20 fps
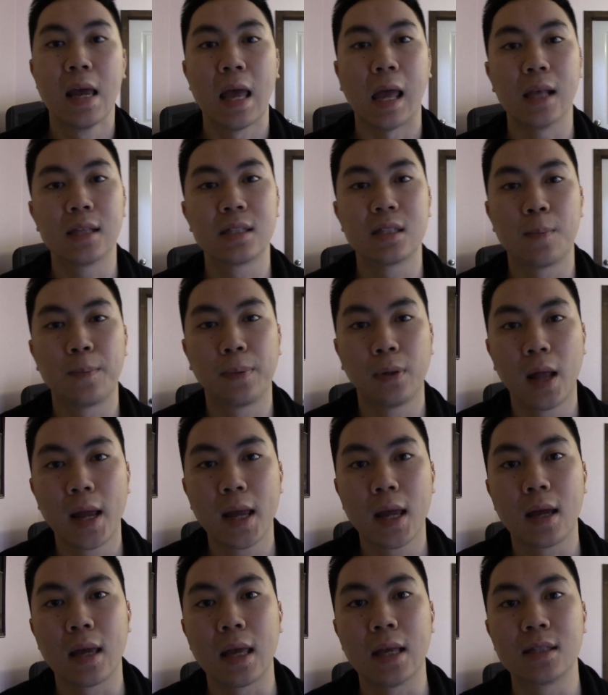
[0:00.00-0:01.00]
it's the
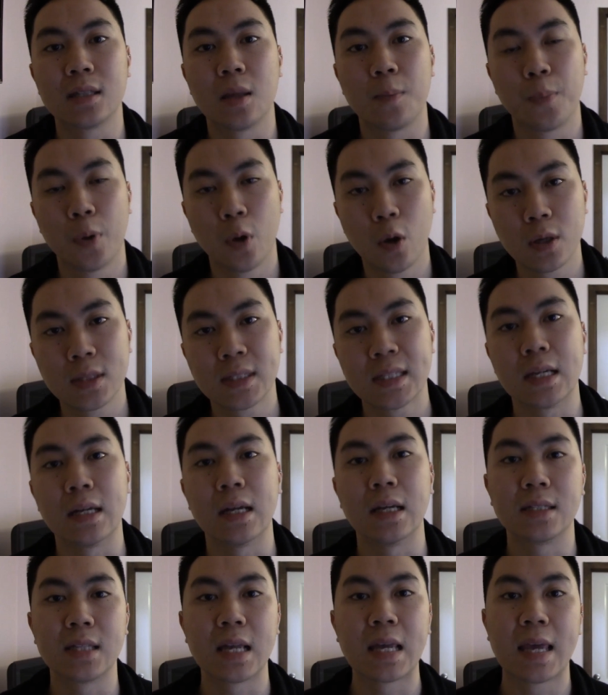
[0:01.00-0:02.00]
player, it's the person,
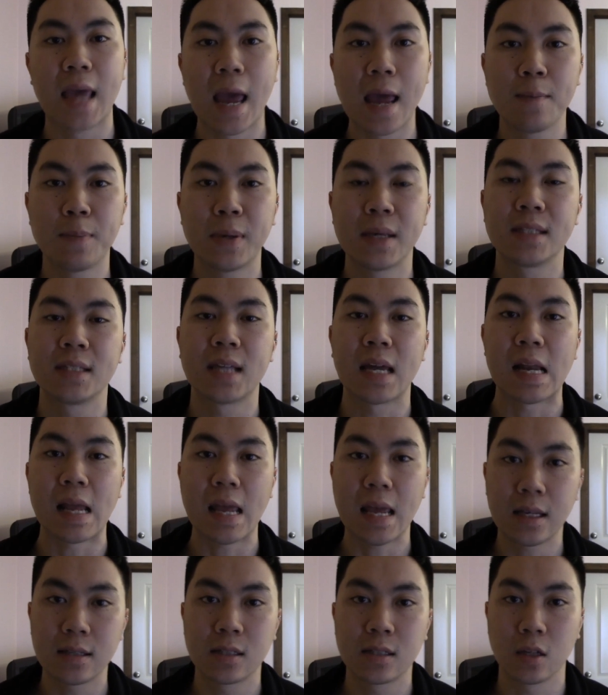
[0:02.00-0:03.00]
it's the game piece that
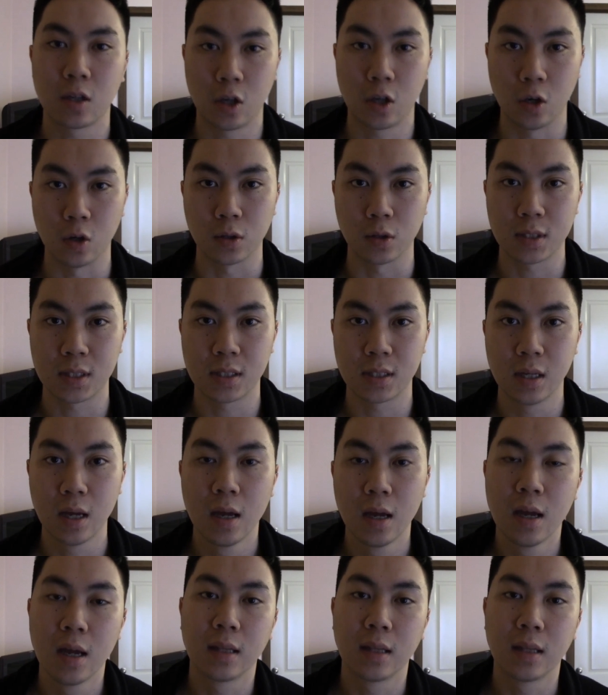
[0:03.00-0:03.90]
executes